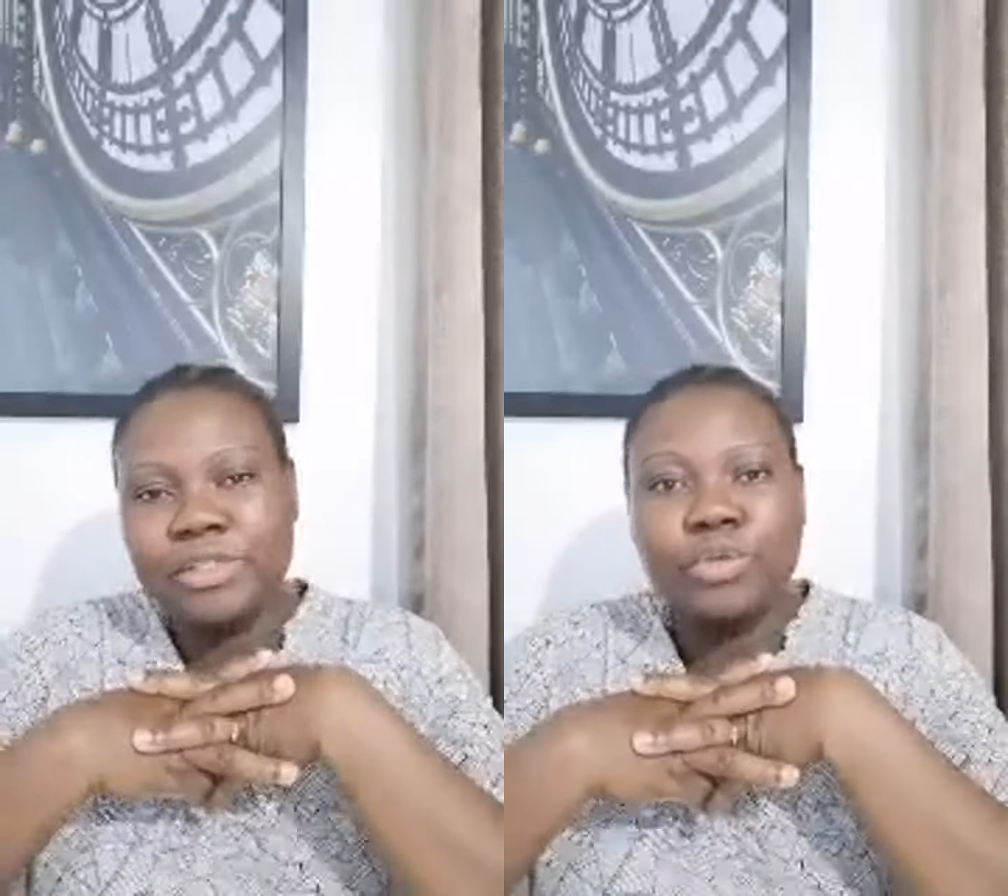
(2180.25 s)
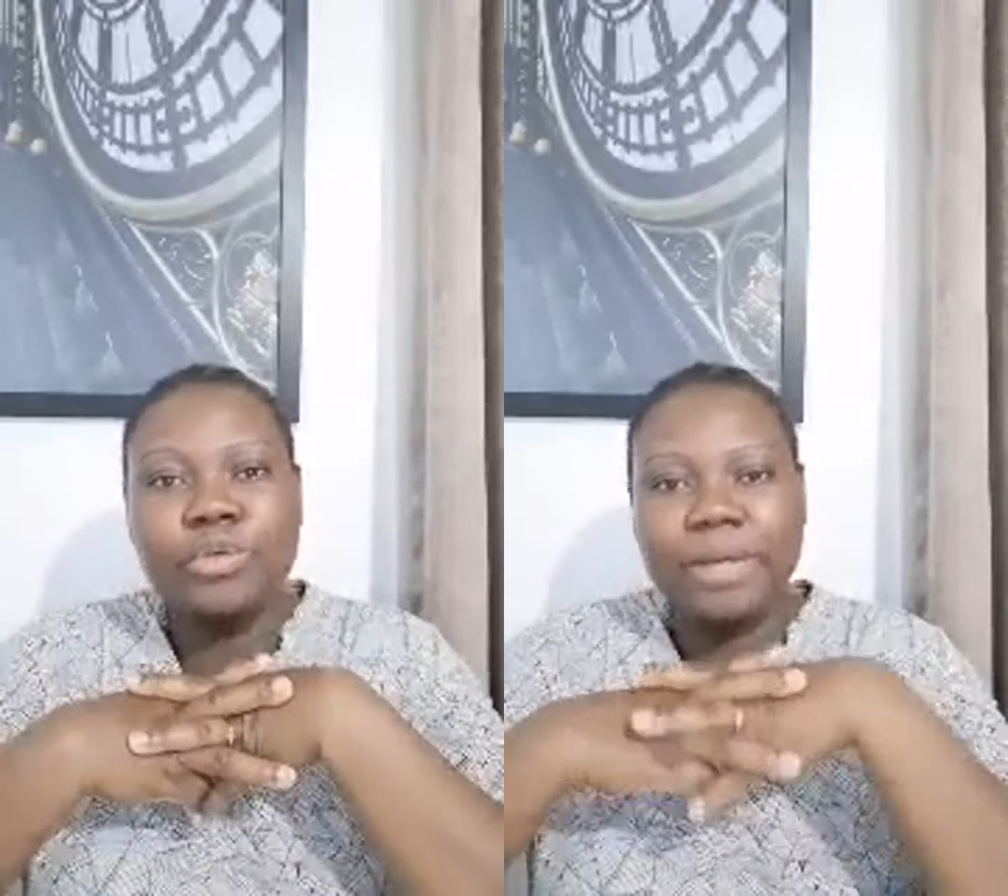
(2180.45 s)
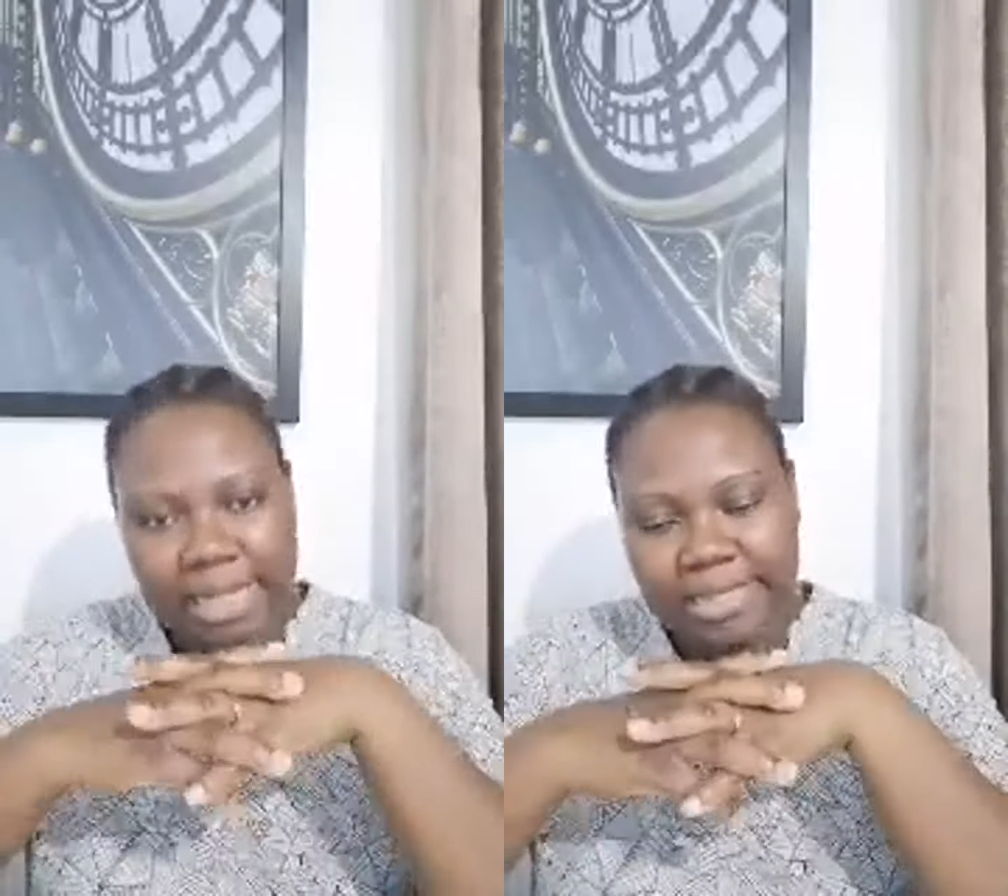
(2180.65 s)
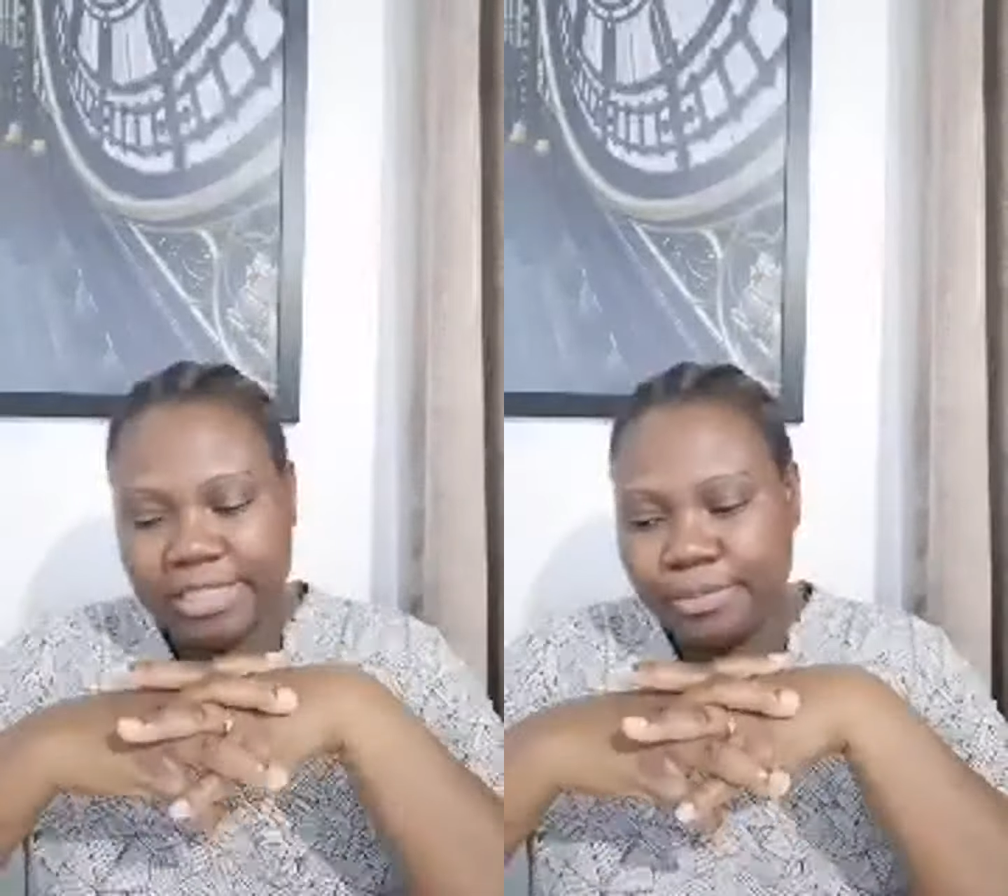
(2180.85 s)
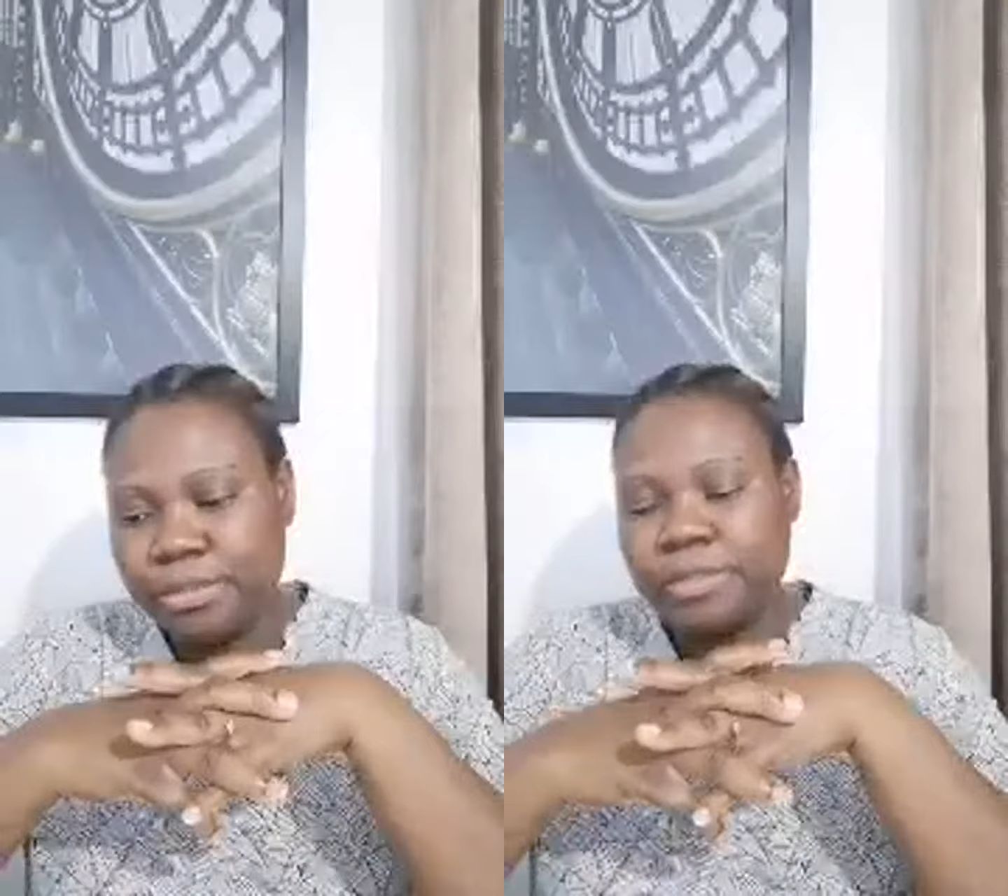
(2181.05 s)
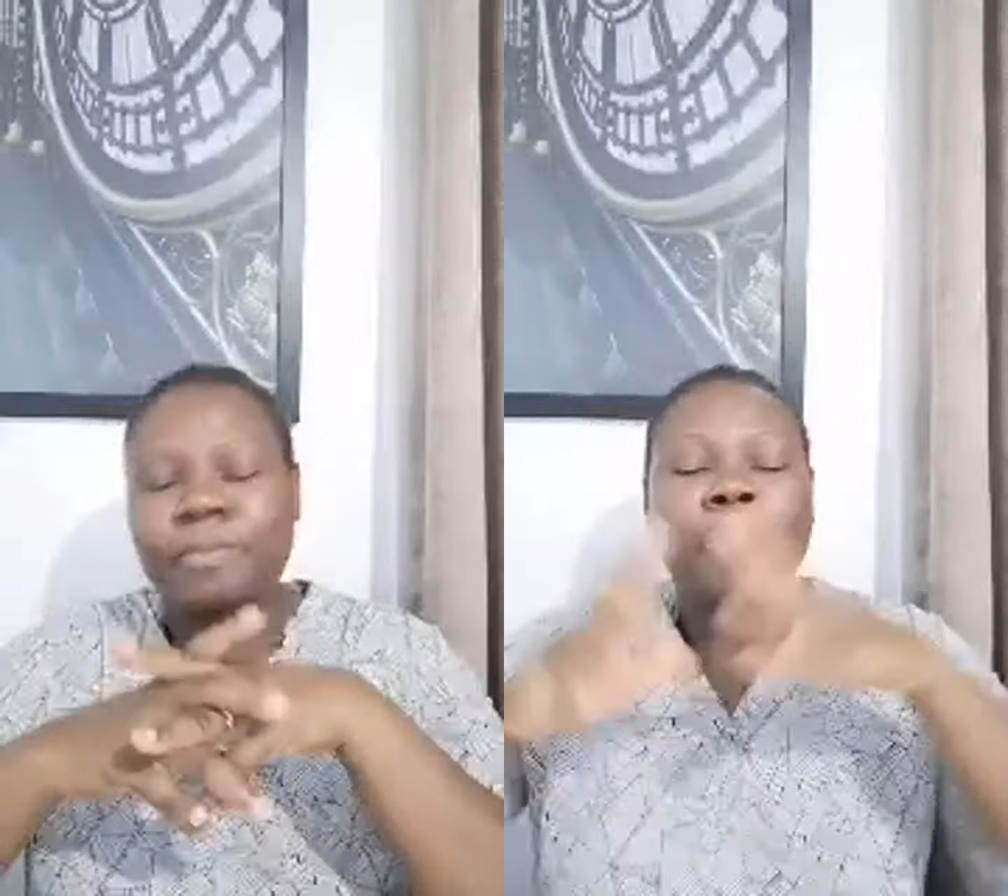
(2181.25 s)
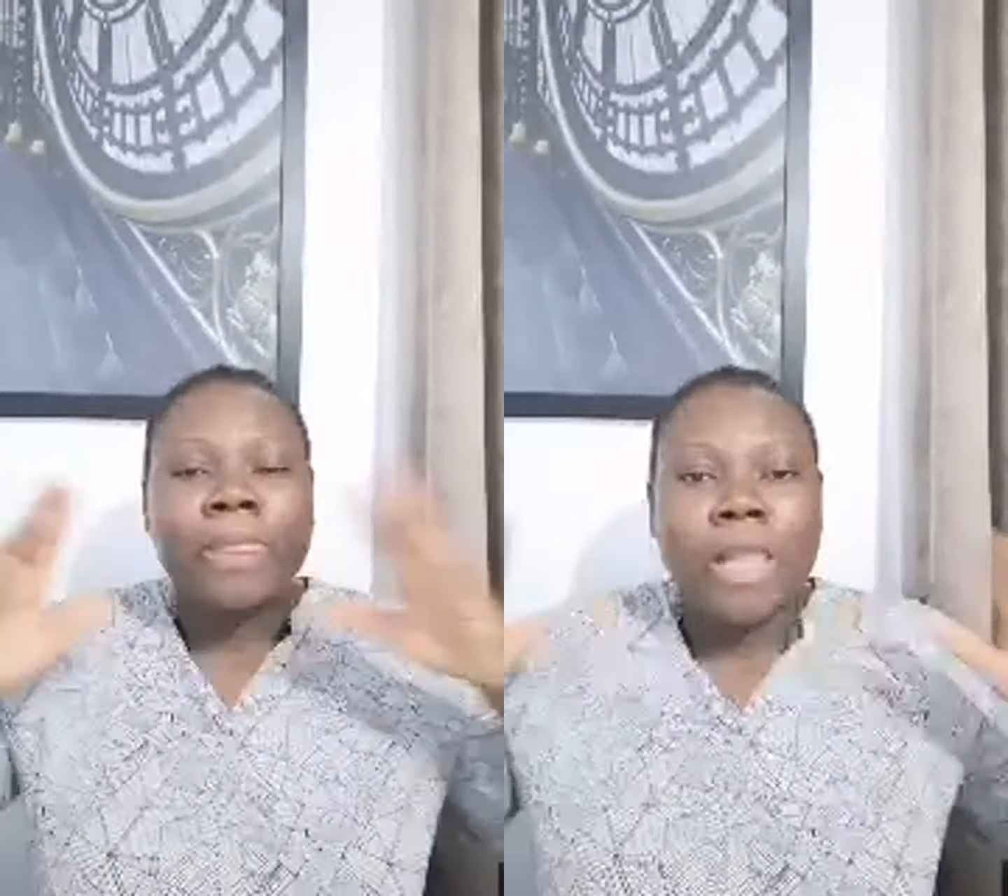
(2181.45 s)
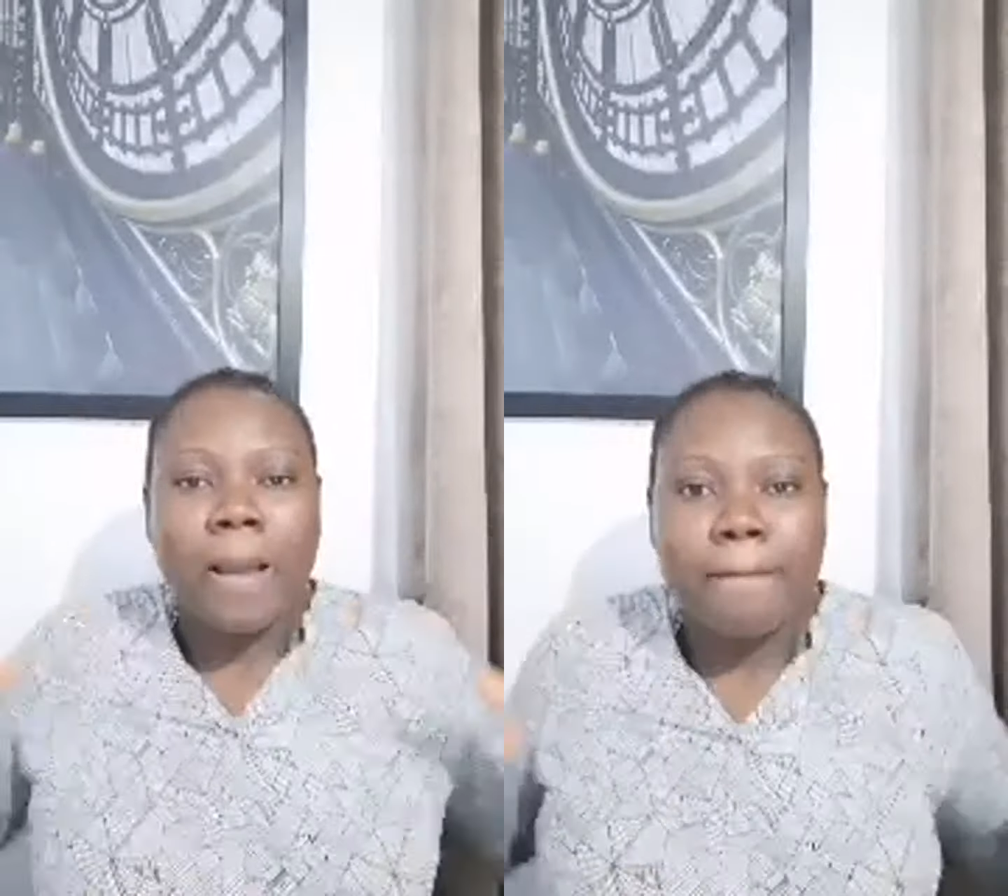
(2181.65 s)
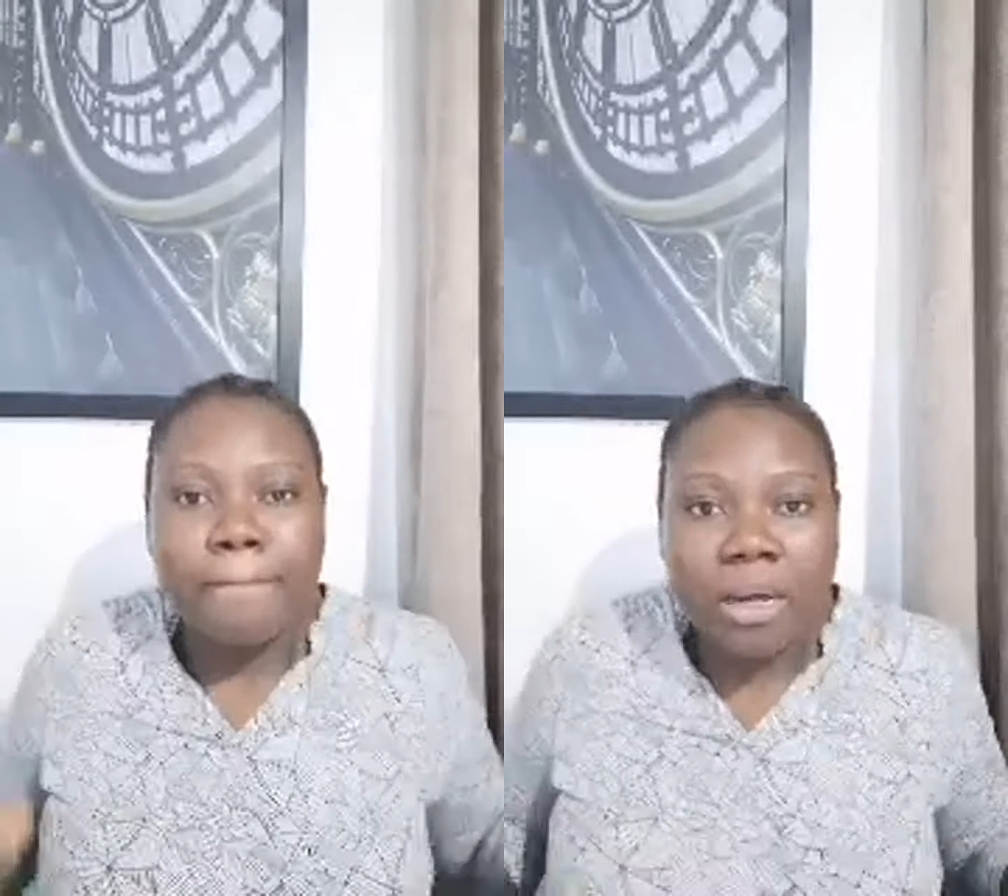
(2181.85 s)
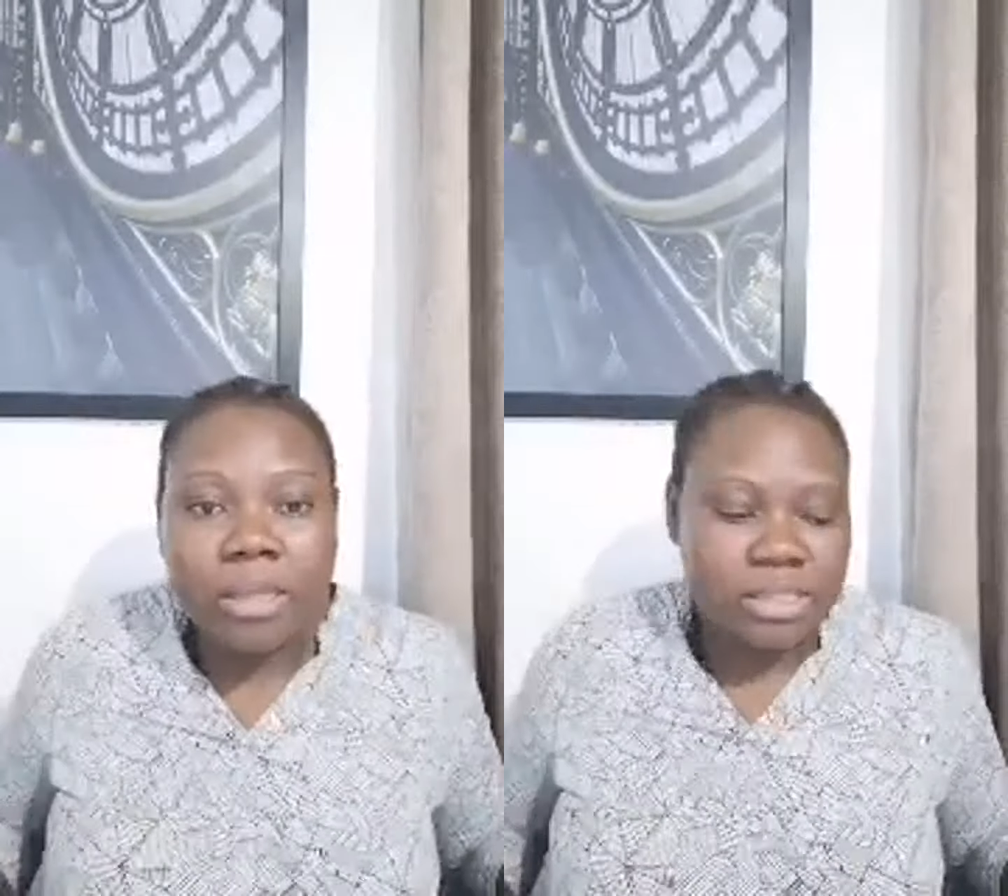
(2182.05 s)
So you better accept it.
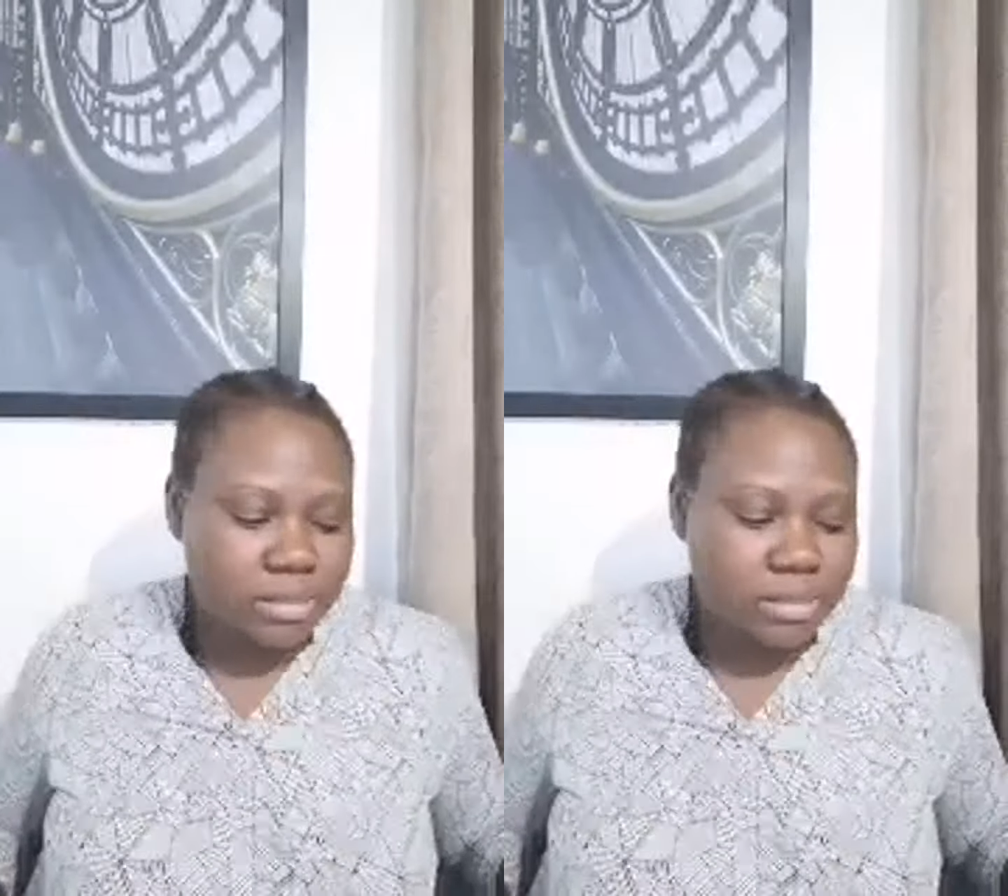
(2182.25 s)
But